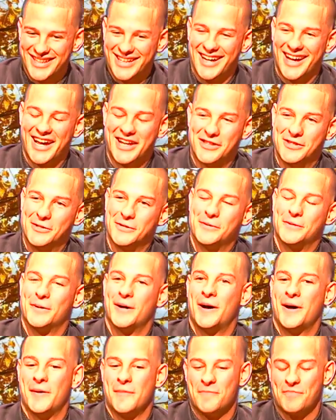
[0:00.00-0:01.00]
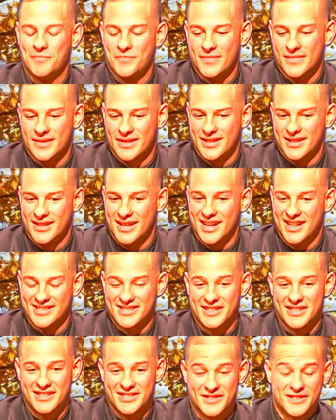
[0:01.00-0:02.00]
I do.
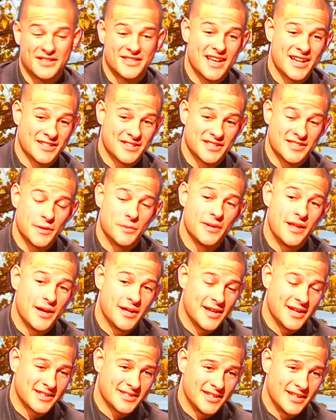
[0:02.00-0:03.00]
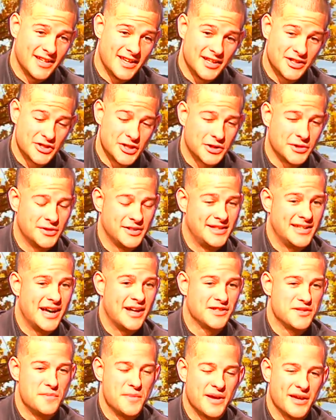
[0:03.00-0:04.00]
Actually, this is actually someone that he trickled it down
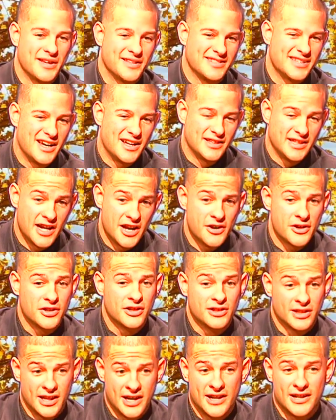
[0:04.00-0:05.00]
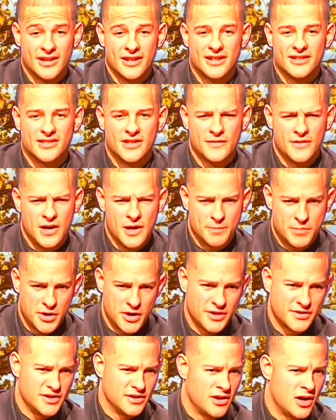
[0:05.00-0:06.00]
to me. He's Larry Glenn. He's of
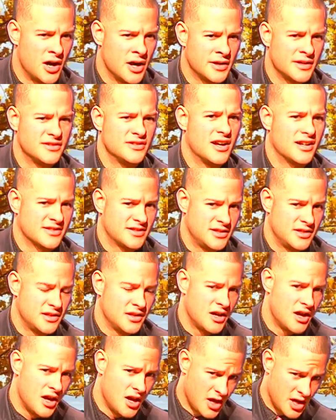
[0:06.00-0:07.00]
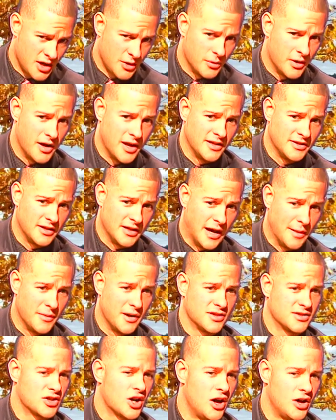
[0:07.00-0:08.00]
Pierre DeLon. He's actually, I'm
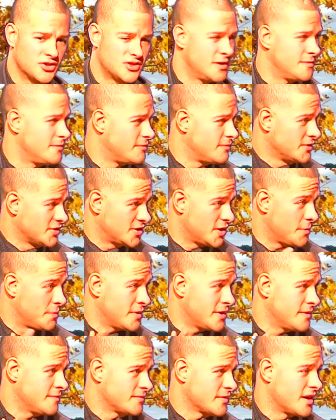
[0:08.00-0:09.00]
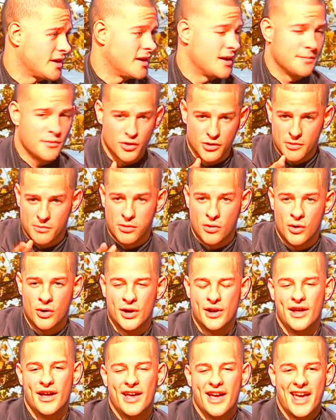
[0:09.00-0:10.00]
a scholarship recipient, and I'm on the
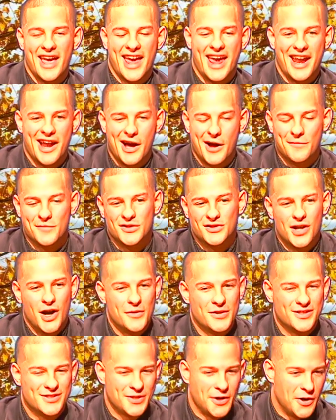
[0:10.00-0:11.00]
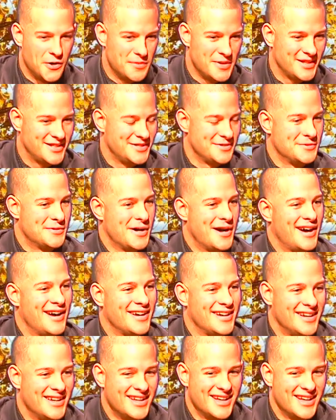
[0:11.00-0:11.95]
board. Yes. And he's always told me to